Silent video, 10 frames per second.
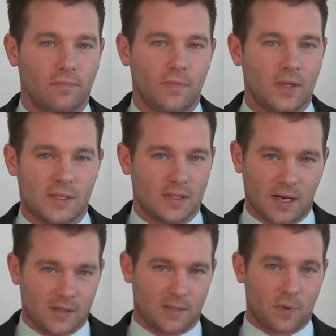It's not a
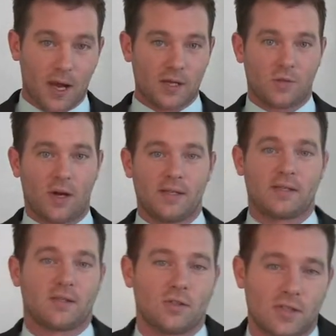surprise why he's
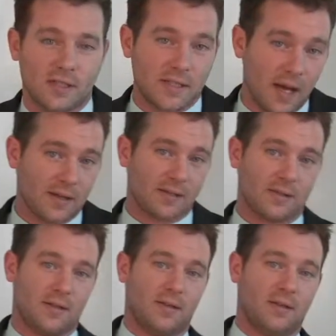such a success.
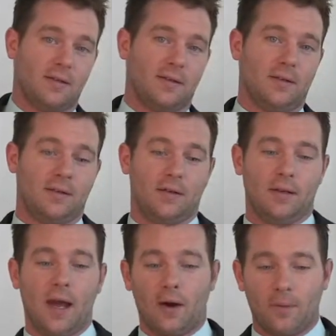
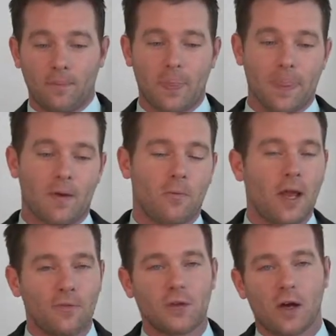Now, we
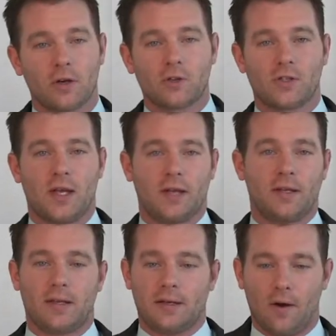have to understand
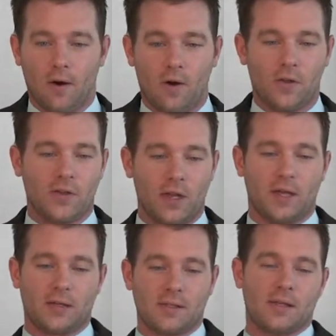that in all
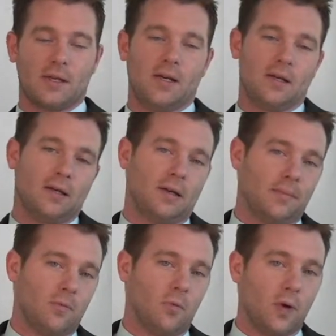things,
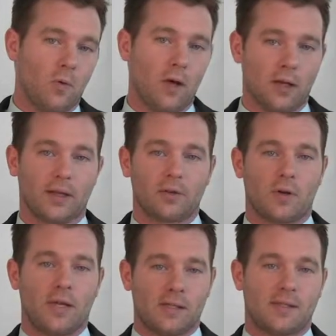we will
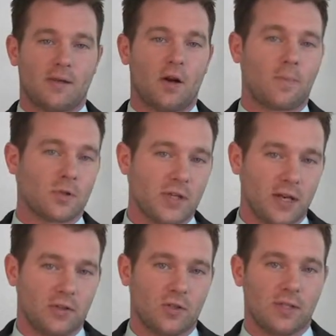increase our
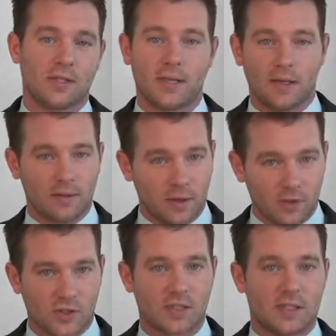percentages in our
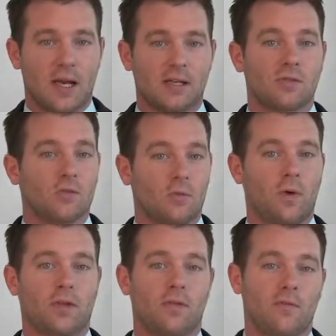success
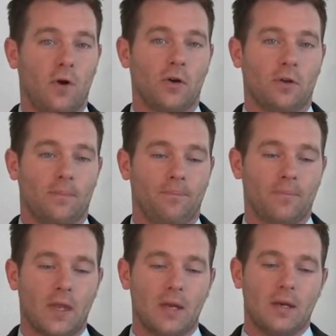with volume.
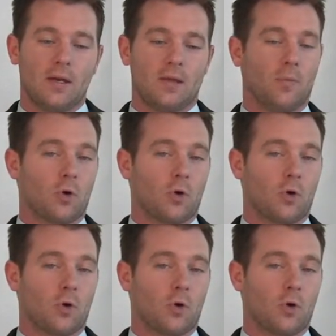The more